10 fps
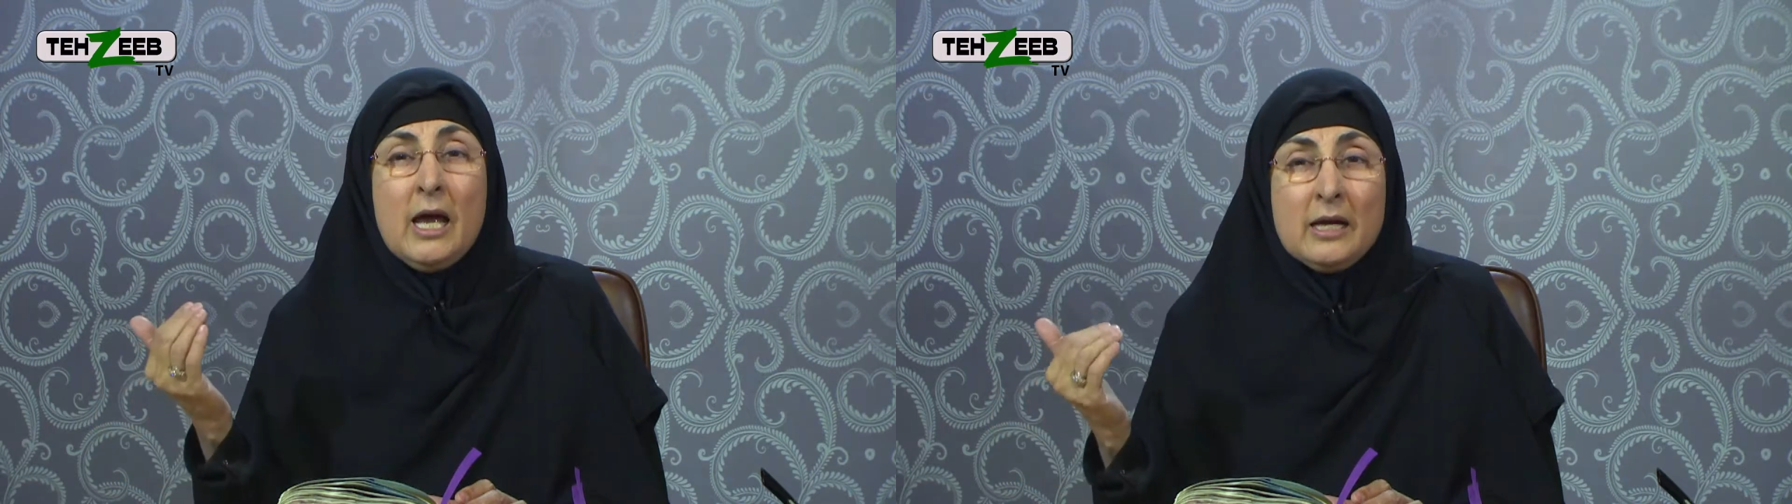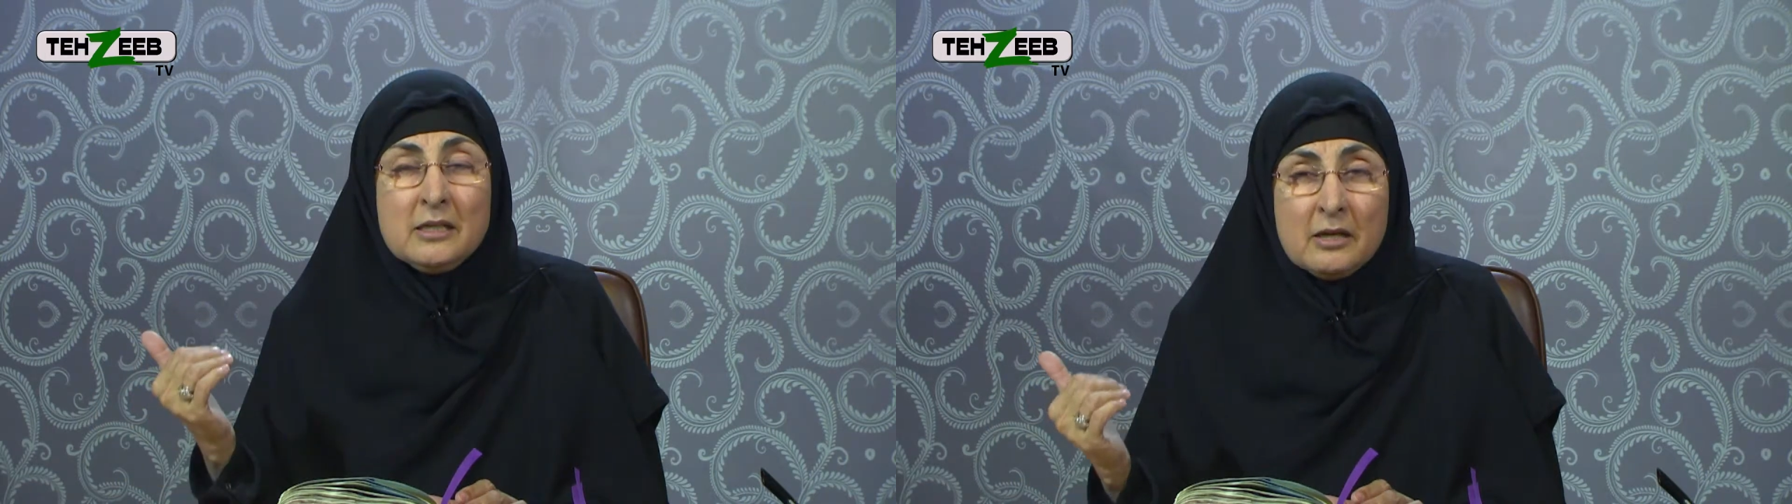
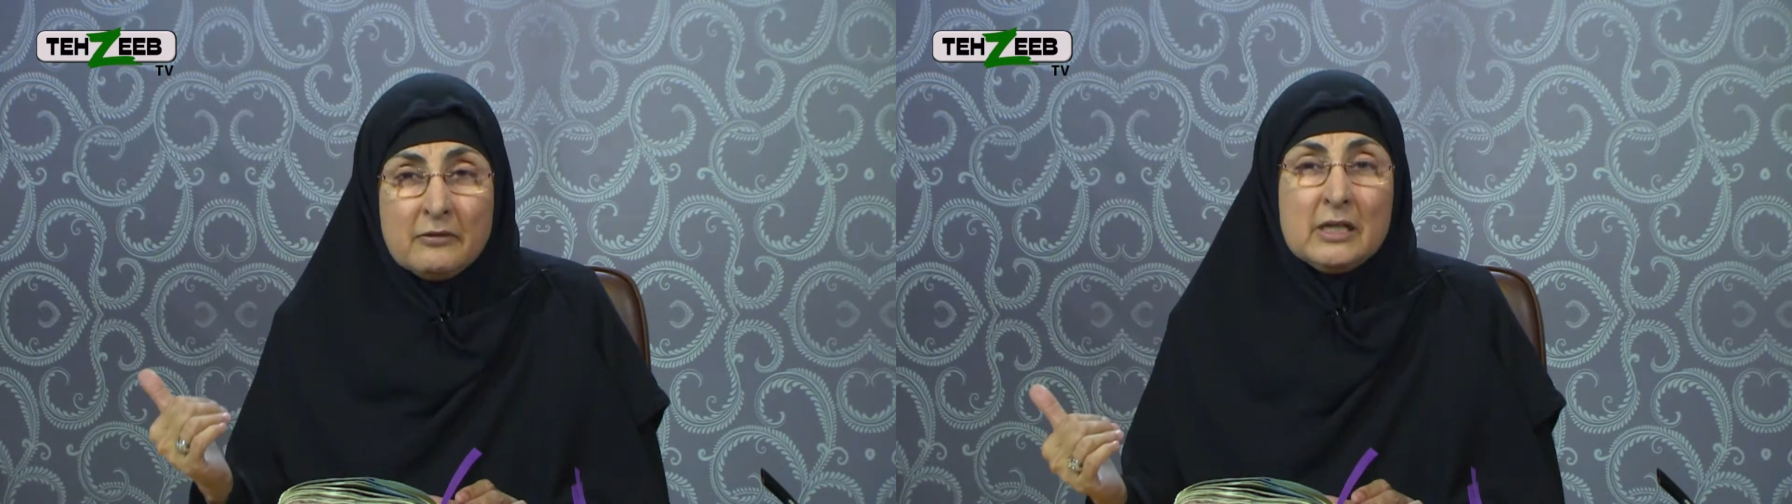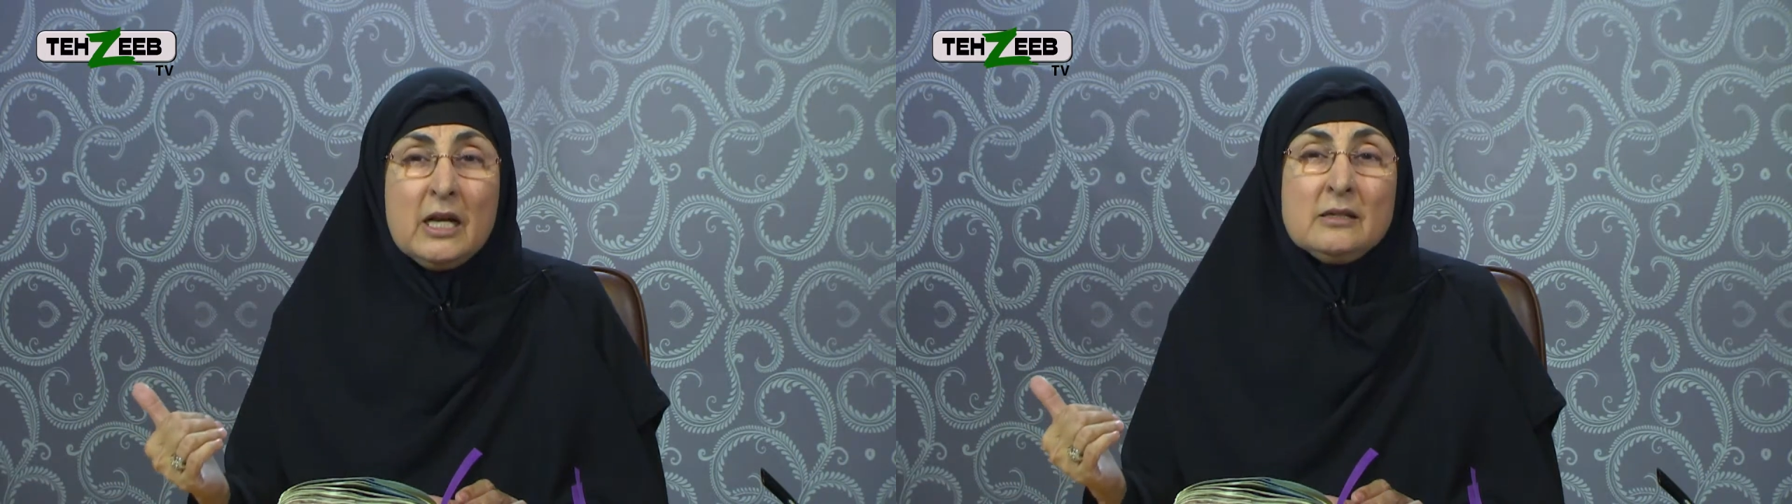and
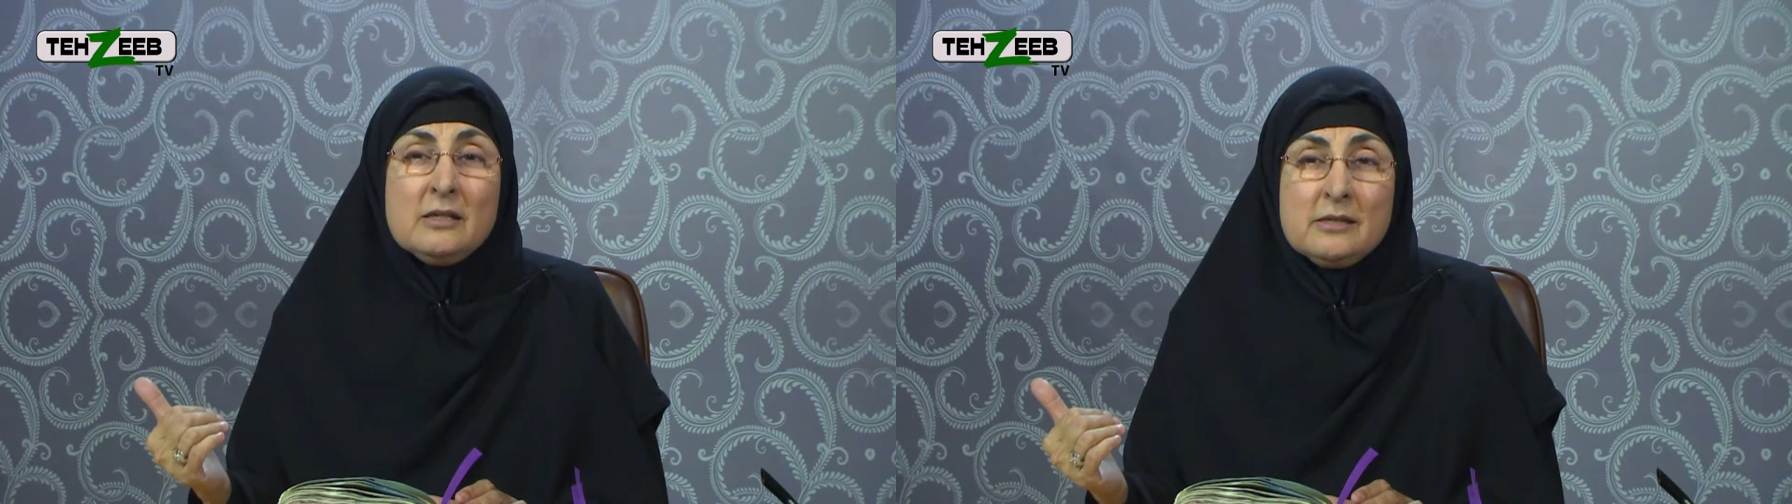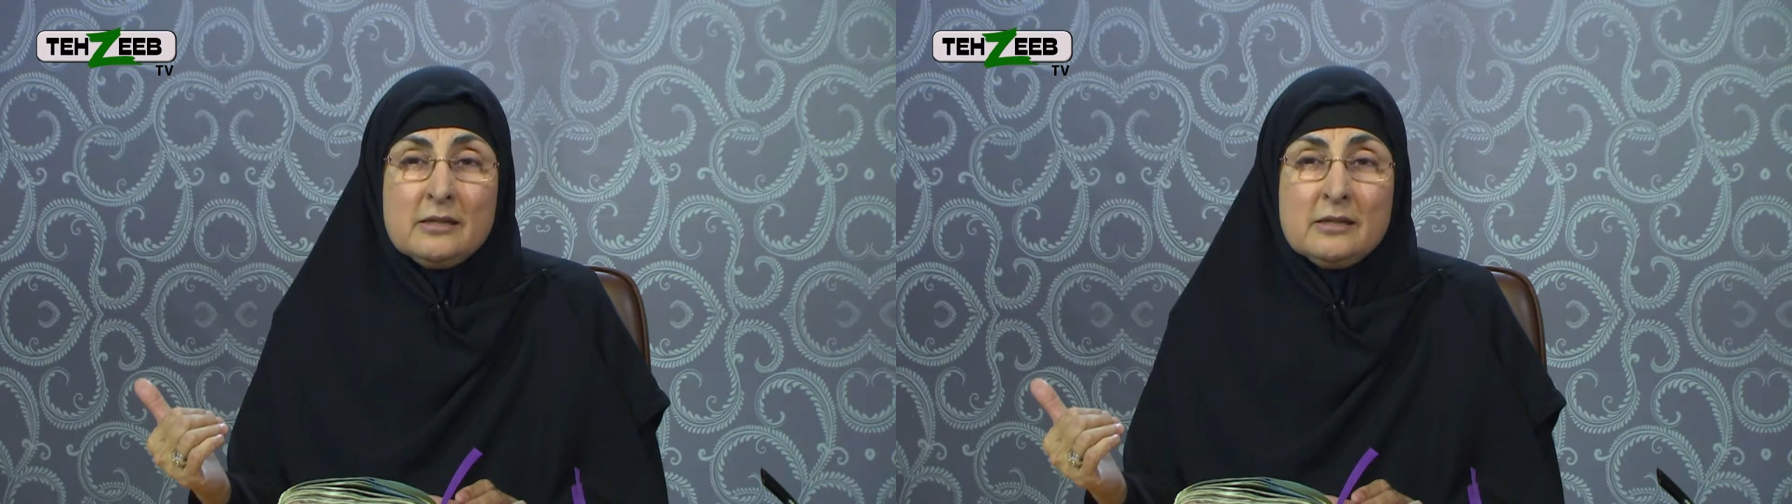give another